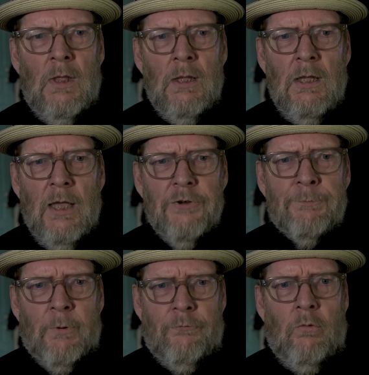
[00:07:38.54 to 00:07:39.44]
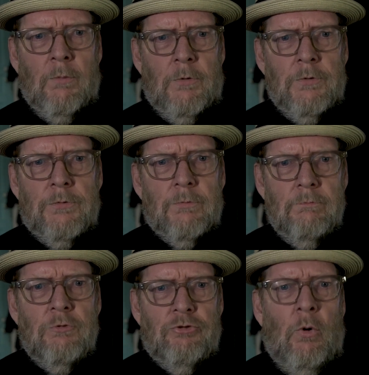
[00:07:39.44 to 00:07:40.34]
He had his performers
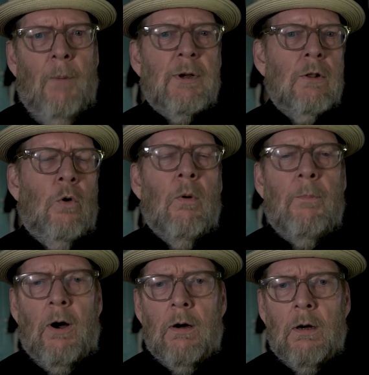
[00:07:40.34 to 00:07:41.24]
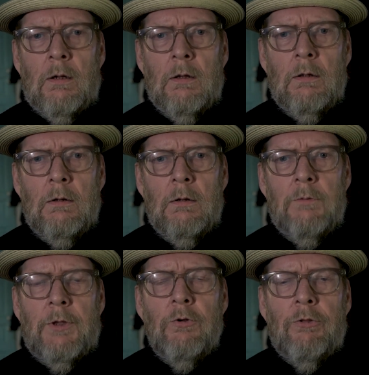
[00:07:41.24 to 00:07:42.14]
show up at a local park.
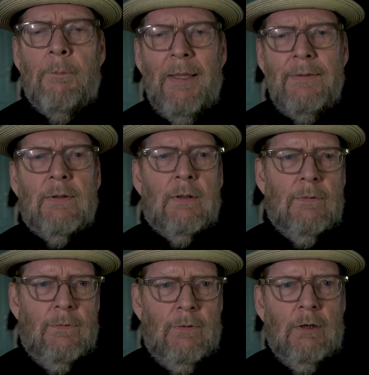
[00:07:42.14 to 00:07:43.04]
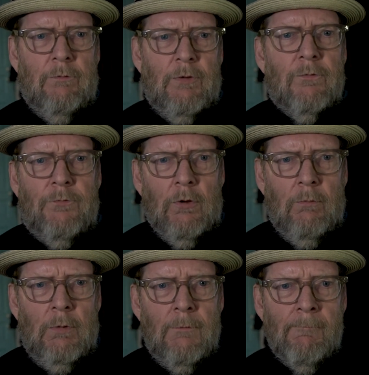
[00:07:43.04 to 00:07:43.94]
They knew the basic conceit of his
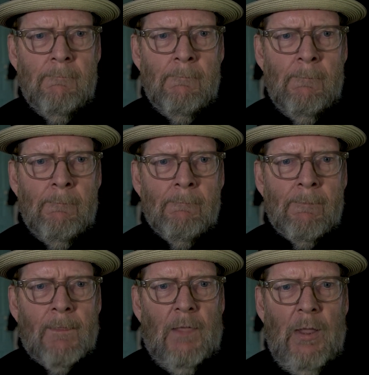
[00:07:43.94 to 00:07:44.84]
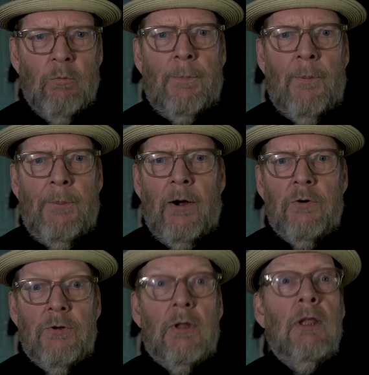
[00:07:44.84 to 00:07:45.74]
film, and they were
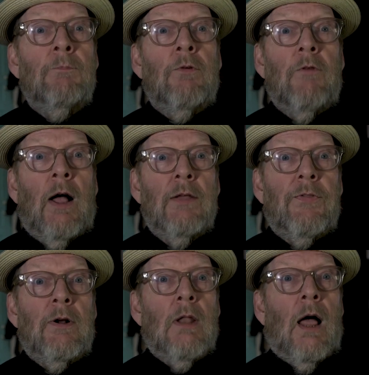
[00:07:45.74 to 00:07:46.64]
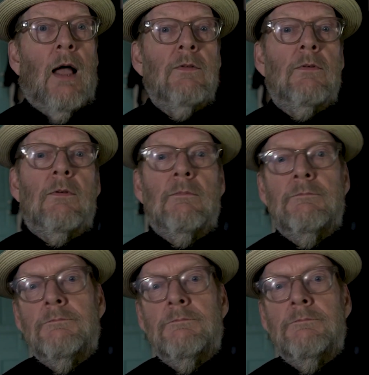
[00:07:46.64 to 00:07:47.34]
prepared to improvise their lines.